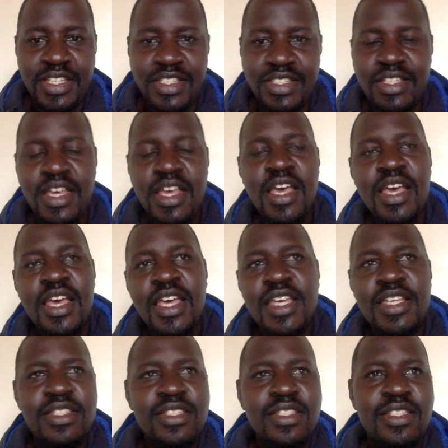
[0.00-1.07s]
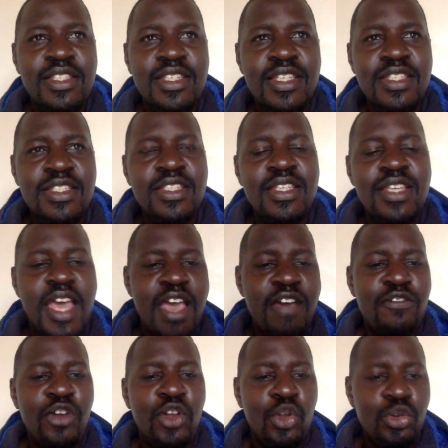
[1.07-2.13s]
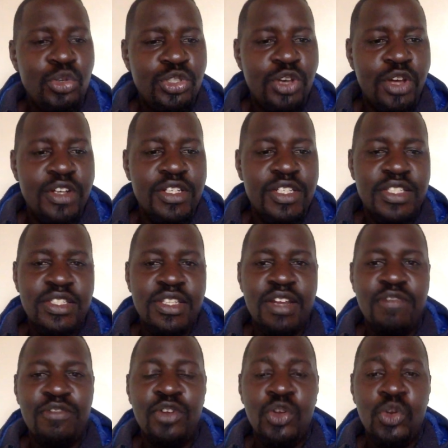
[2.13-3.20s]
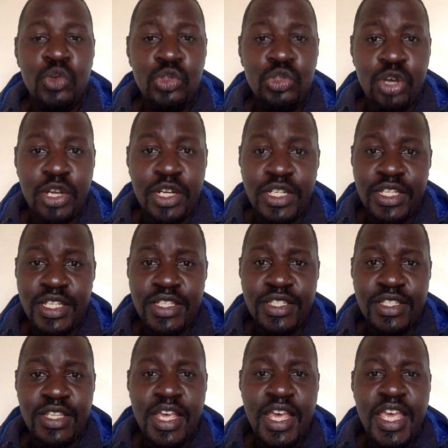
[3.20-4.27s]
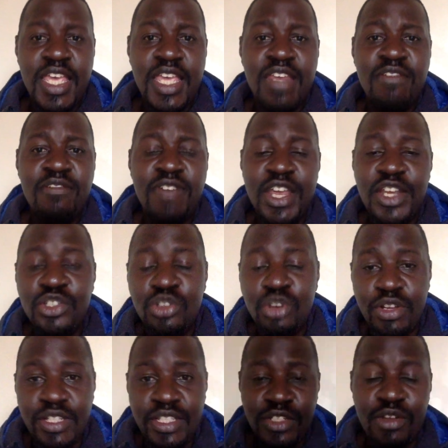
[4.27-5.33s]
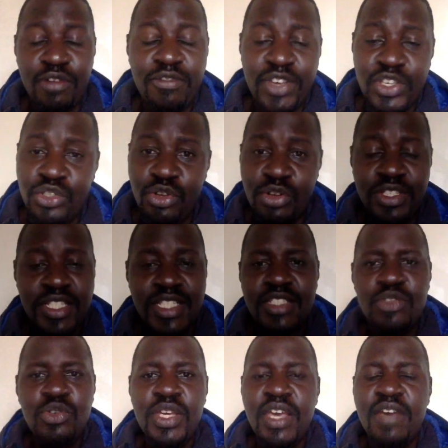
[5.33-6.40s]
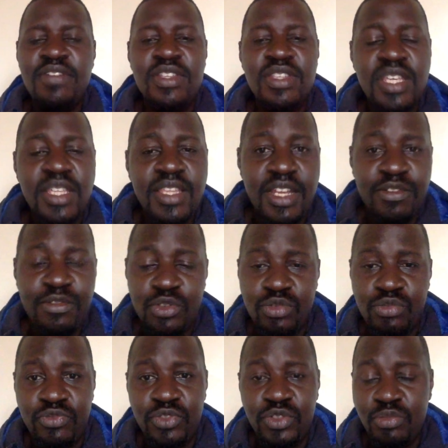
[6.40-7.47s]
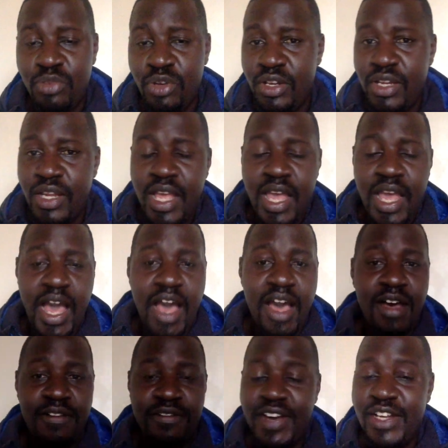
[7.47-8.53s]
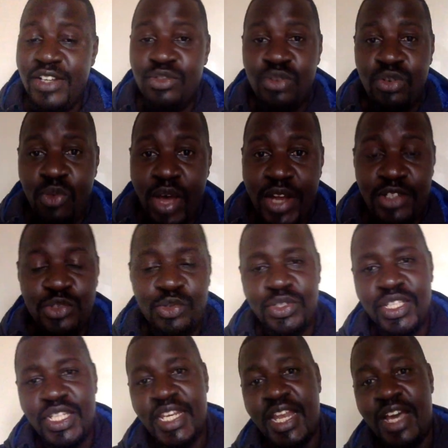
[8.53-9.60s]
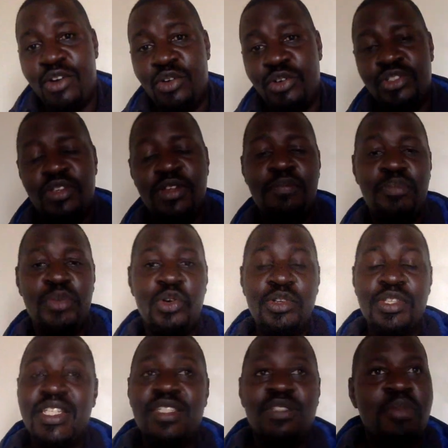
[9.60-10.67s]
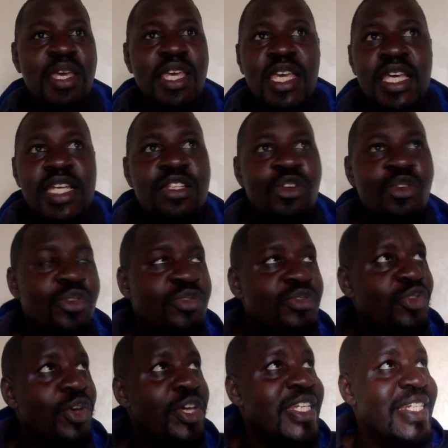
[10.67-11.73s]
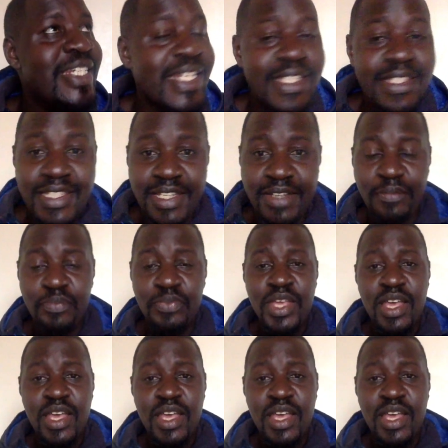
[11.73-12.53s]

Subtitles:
His evolution, his revolution, his inventions, innovations. He's doing everything that football fans will want to see in a coach because he's making it look so interesting.